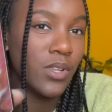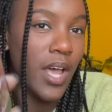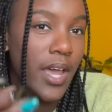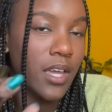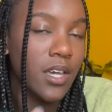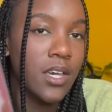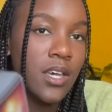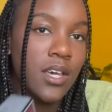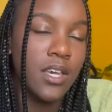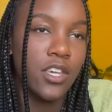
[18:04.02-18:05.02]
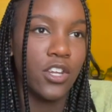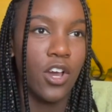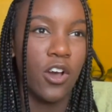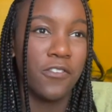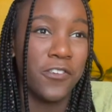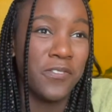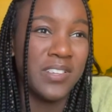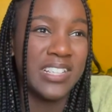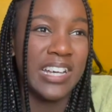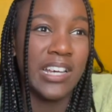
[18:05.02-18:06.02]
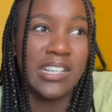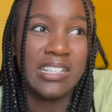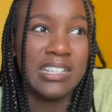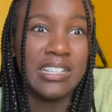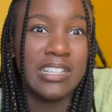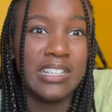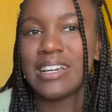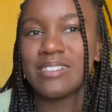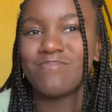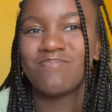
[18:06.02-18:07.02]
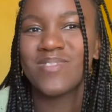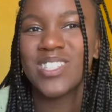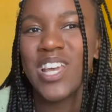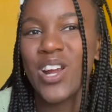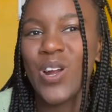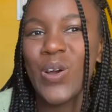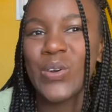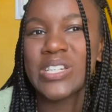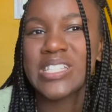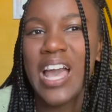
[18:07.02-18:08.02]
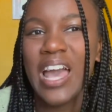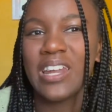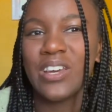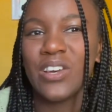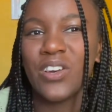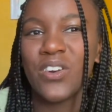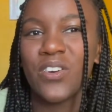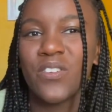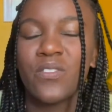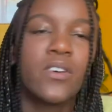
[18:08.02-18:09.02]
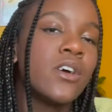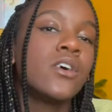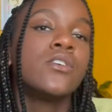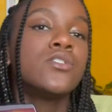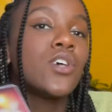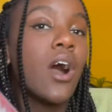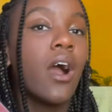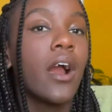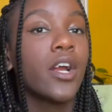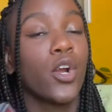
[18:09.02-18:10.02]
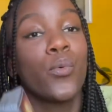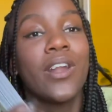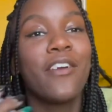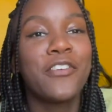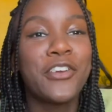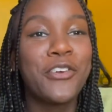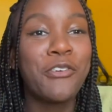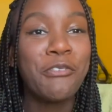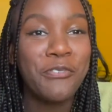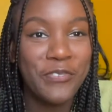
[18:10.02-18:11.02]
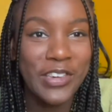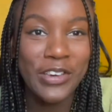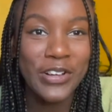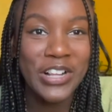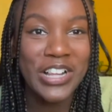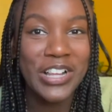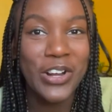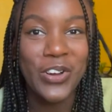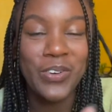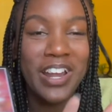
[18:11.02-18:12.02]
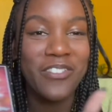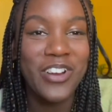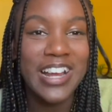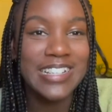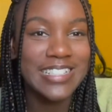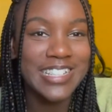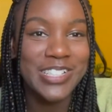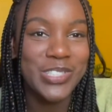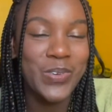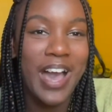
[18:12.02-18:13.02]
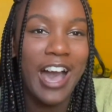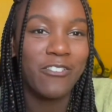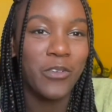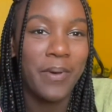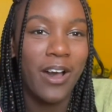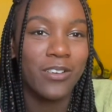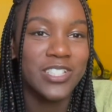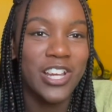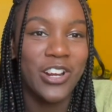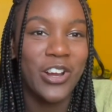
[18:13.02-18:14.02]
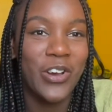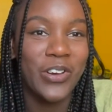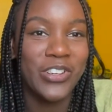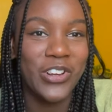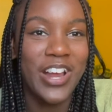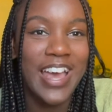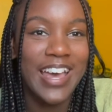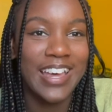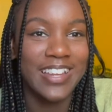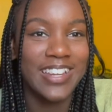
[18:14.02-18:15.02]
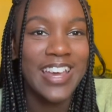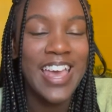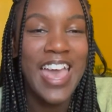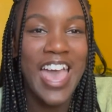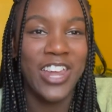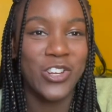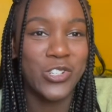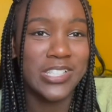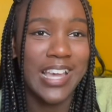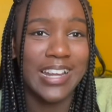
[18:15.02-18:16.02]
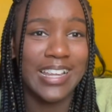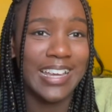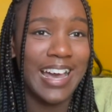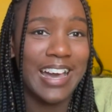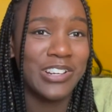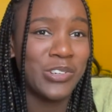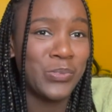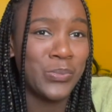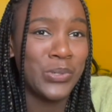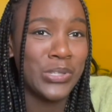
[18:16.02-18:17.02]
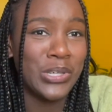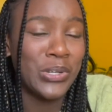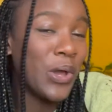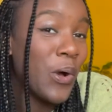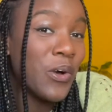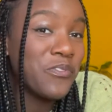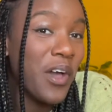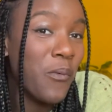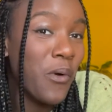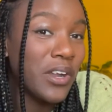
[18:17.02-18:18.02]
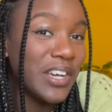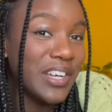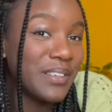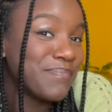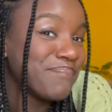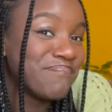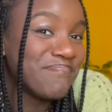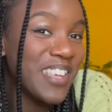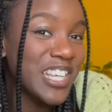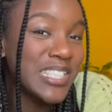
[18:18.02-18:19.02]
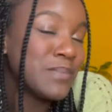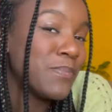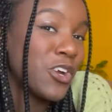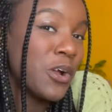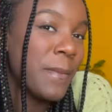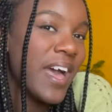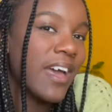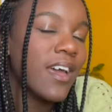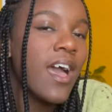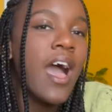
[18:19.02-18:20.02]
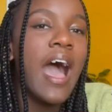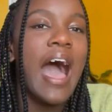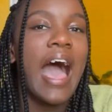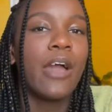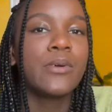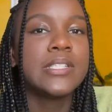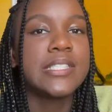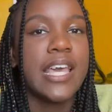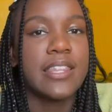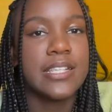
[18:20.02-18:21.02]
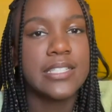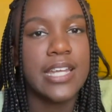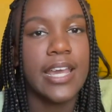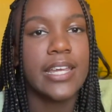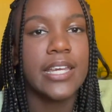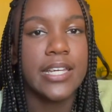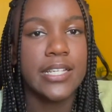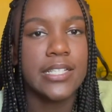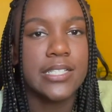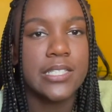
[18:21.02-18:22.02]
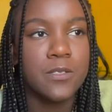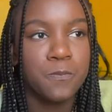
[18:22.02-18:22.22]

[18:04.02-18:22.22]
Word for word: Like, you know, if you feel like, uh tarot is kind of dark, or whatever you feel or whatever ideas you have about tarot in your head, and you're just kind of like, I don't really know if I want to experiment, I would say this deck is